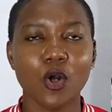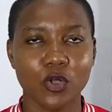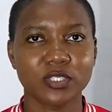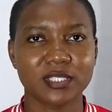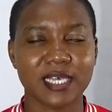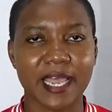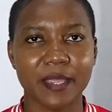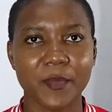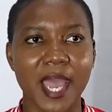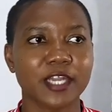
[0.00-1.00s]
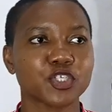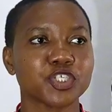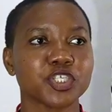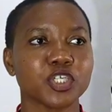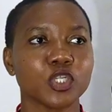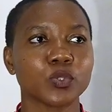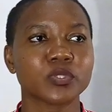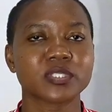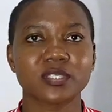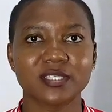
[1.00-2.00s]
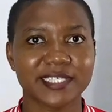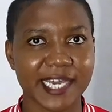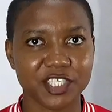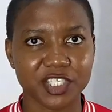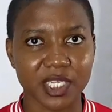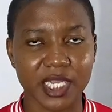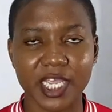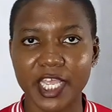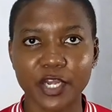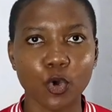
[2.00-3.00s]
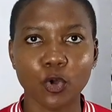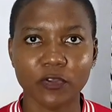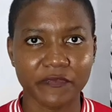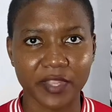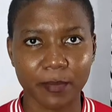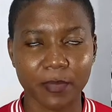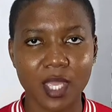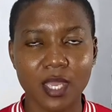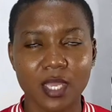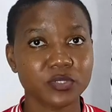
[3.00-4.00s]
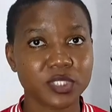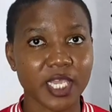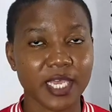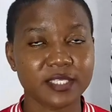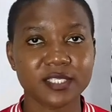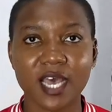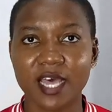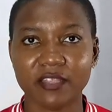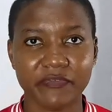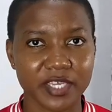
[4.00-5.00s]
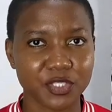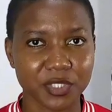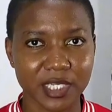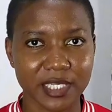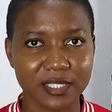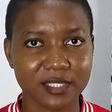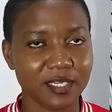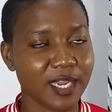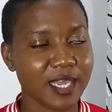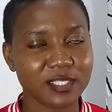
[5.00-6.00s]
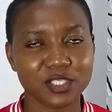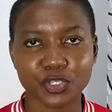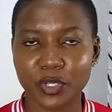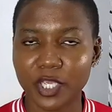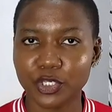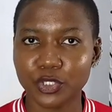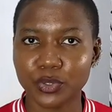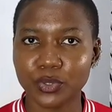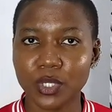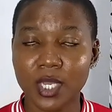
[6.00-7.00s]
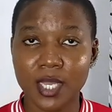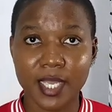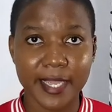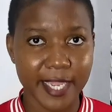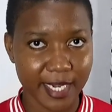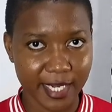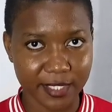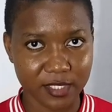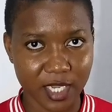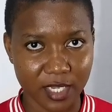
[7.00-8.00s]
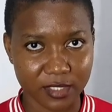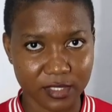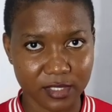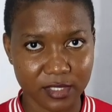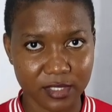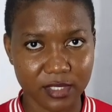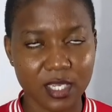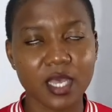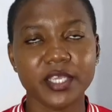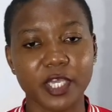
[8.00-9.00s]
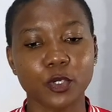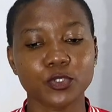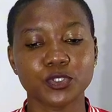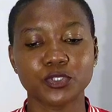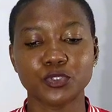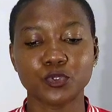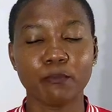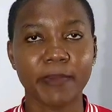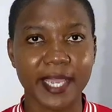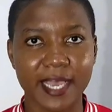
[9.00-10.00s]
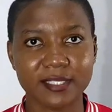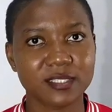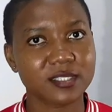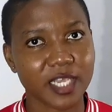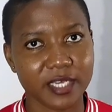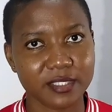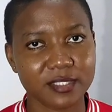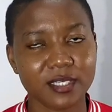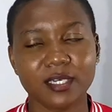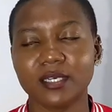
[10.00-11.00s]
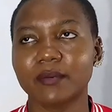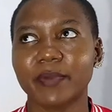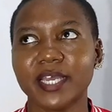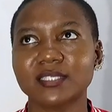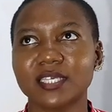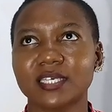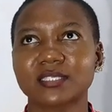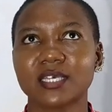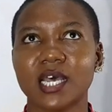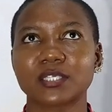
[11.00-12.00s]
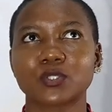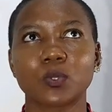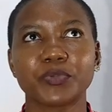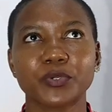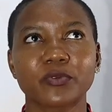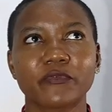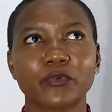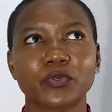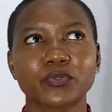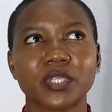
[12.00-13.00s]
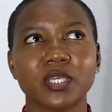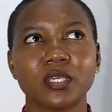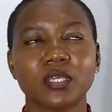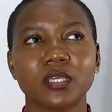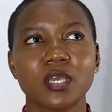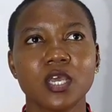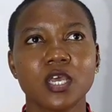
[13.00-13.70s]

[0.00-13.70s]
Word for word: all the time and she looks dashing in all of them. Pencil skirts are the first on the list. Next, you can do A-line skirts. You can also do bias skirts. Oh, bias skirts are so beautiful. The